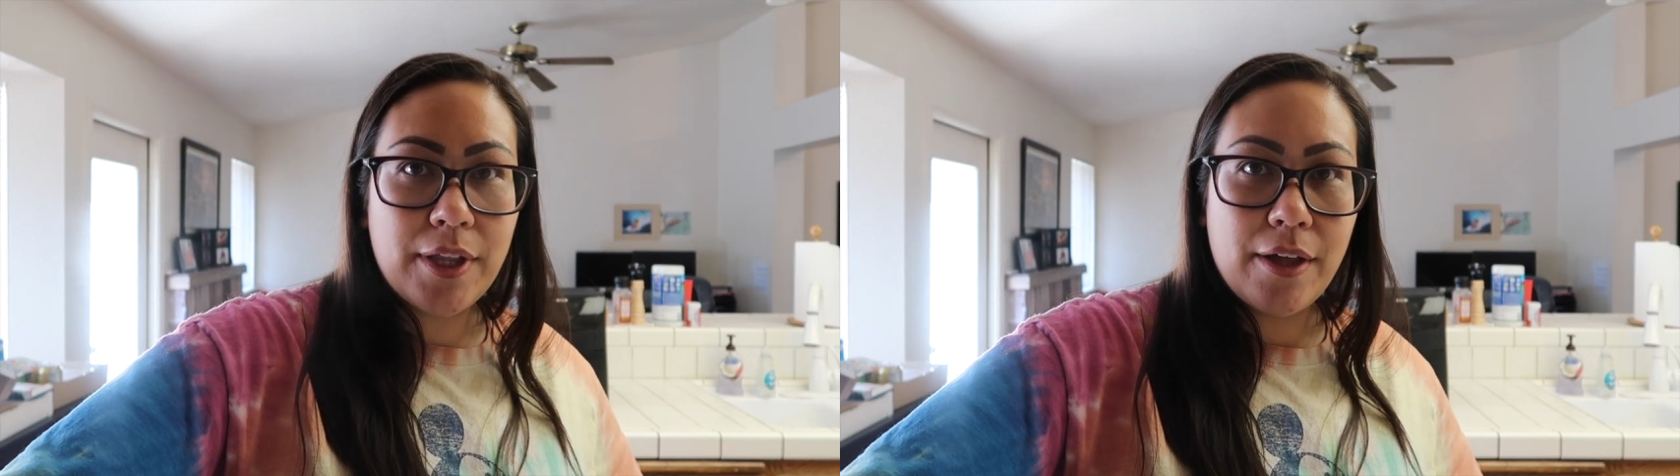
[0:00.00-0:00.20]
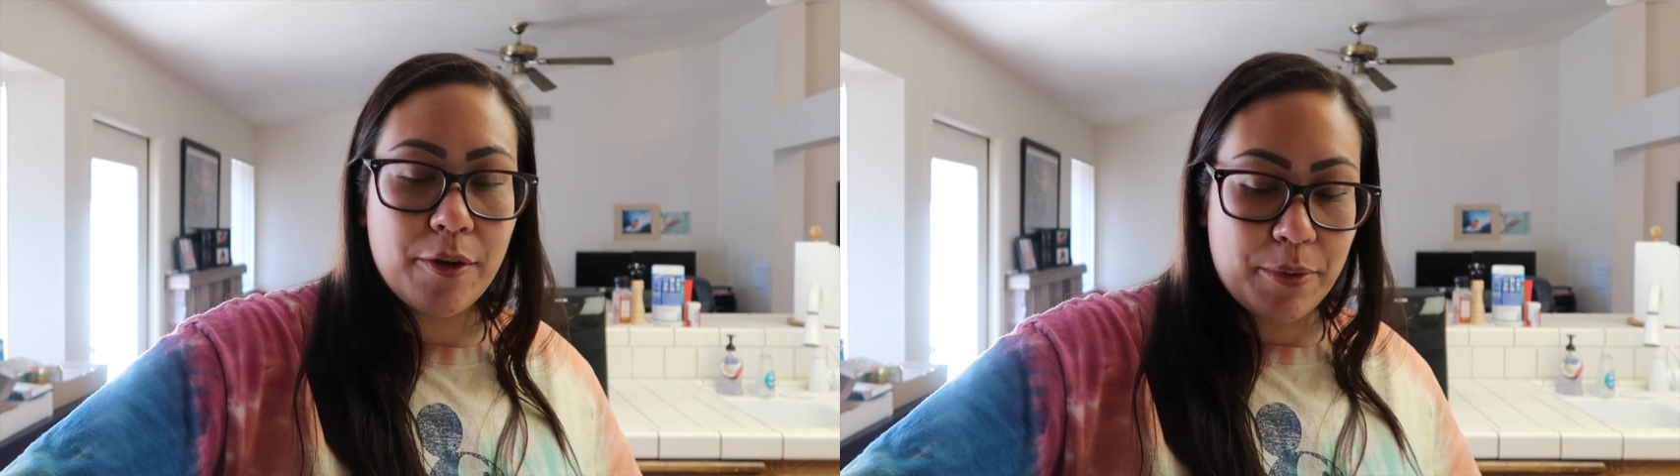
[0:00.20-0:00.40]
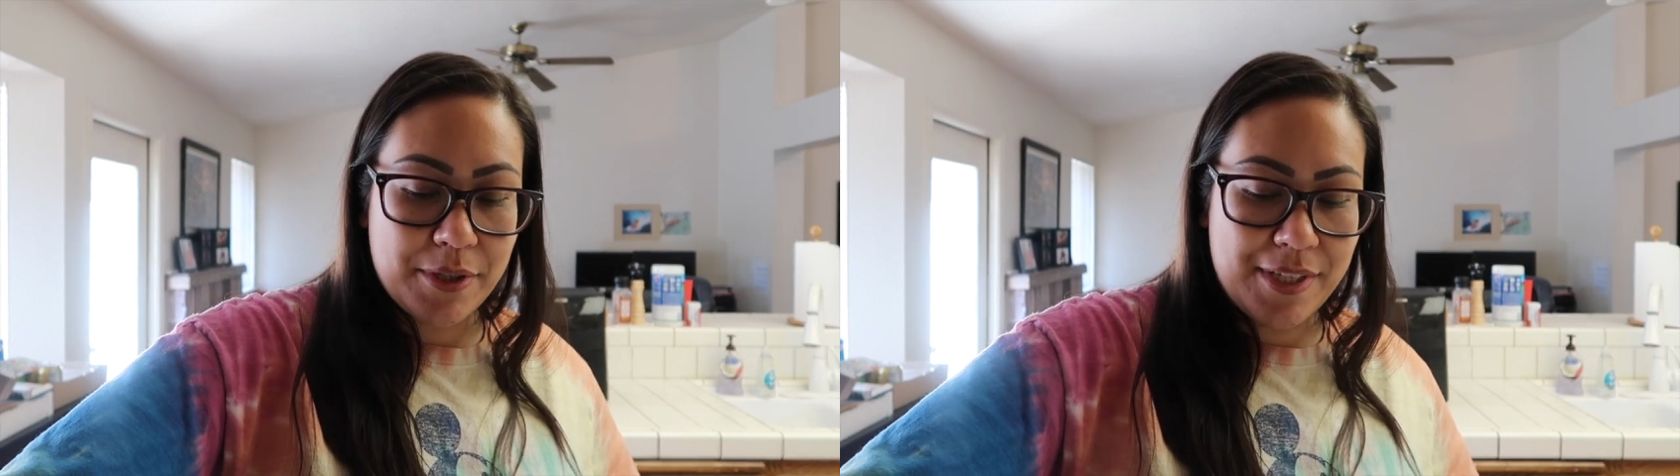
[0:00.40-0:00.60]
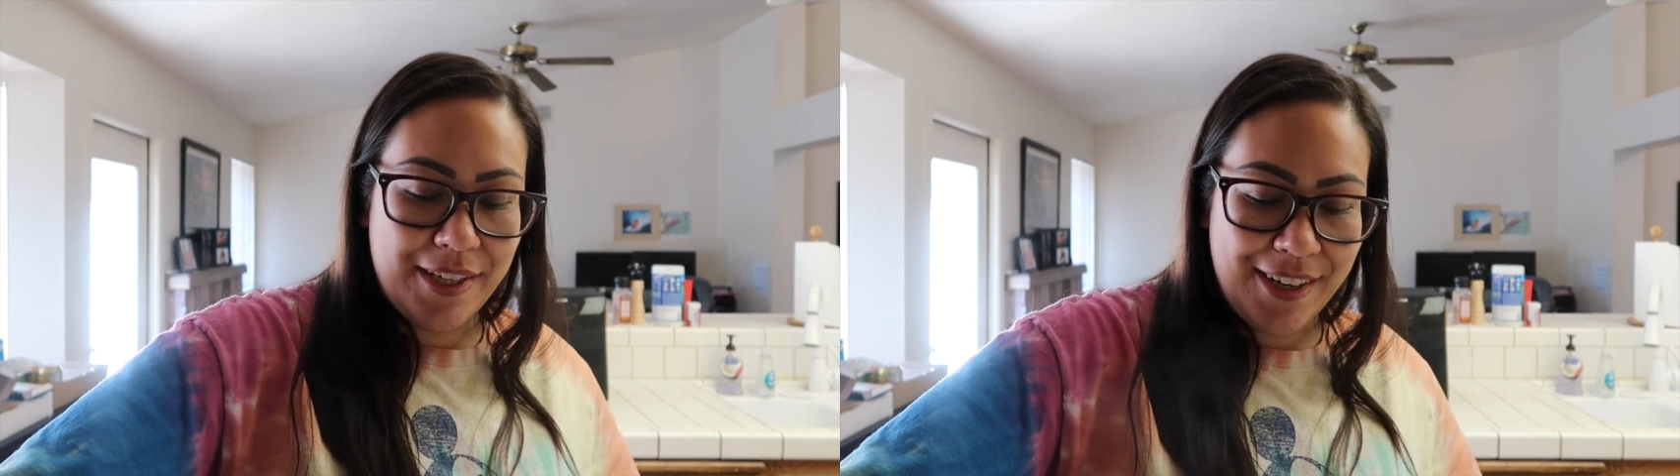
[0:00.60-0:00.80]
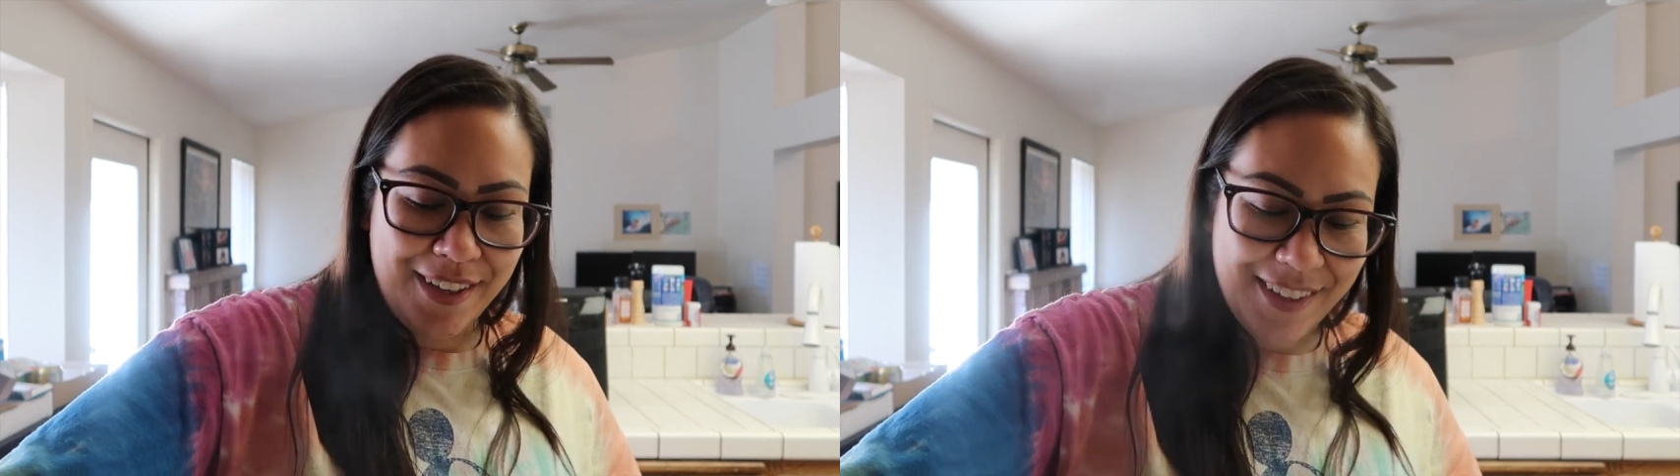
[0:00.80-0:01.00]
the other
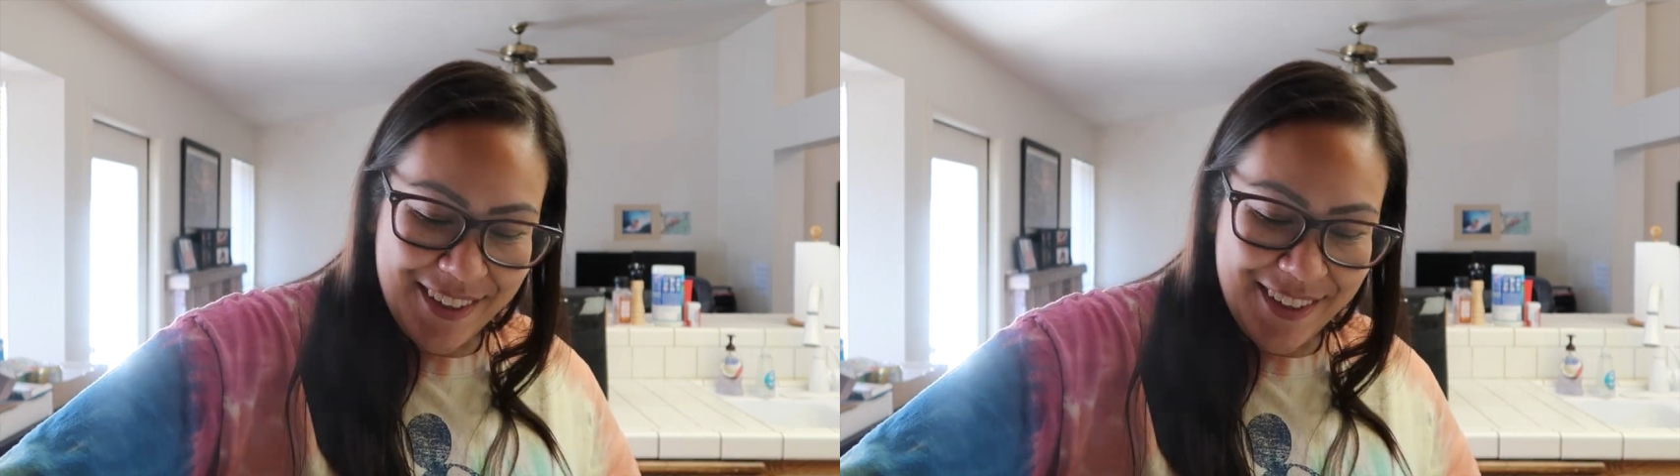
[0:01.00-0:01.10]
person.